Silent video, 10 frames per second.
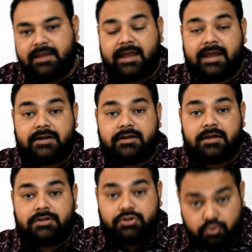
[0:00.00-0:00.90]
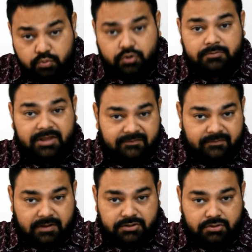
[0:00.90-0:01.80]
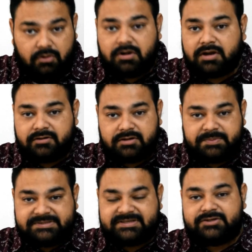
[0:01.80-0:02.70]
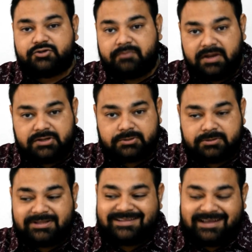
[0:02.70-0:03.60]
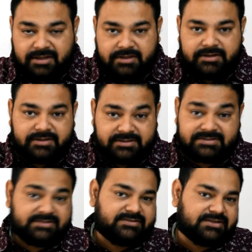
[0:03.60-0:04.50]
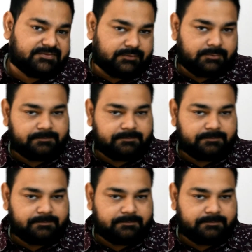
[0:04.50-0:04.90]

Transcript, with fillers: And you would give your one hundred percent to make sure that the idea is successful.